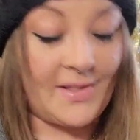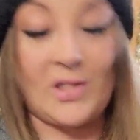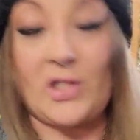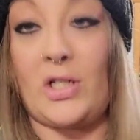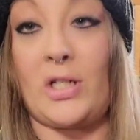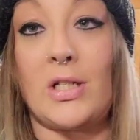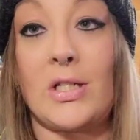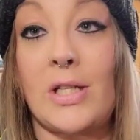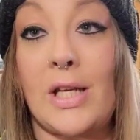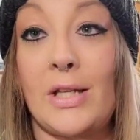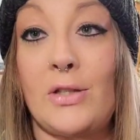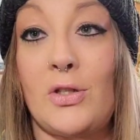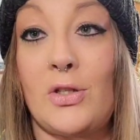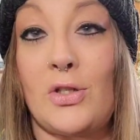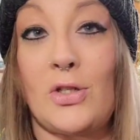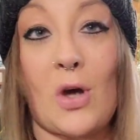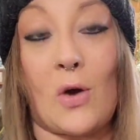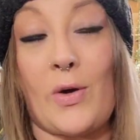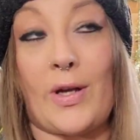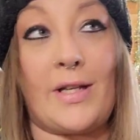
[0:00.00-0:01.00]
she just gets
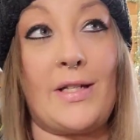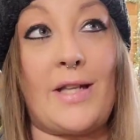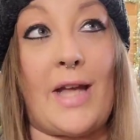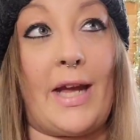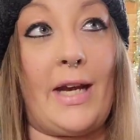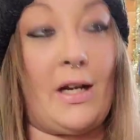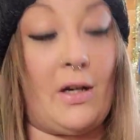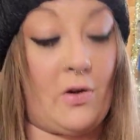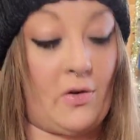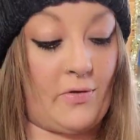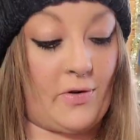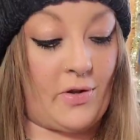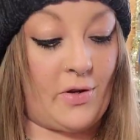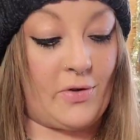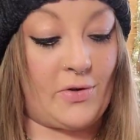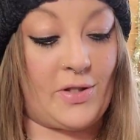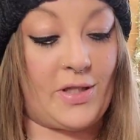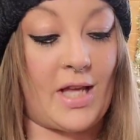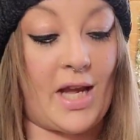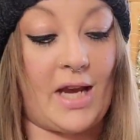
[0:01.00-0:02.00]
so excited over
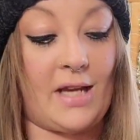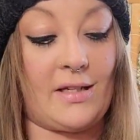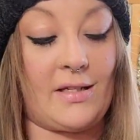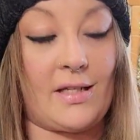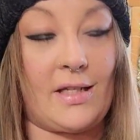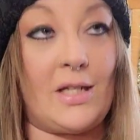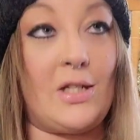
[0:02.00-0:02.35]
those things